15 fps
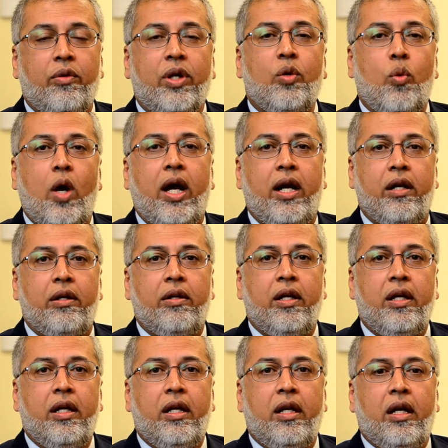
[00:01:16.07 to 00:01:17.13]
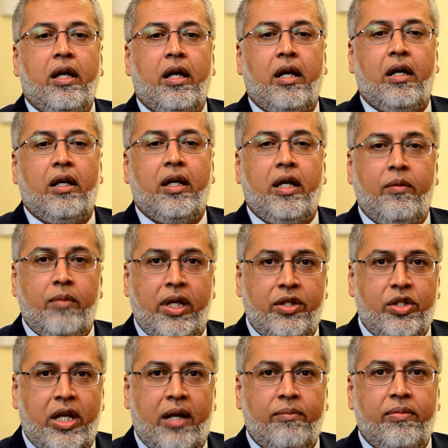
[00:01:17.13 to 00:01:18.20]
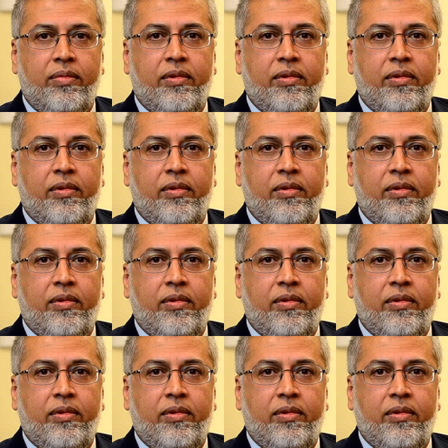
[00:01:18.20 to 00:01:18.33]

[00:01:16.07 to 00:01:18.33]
required in my job.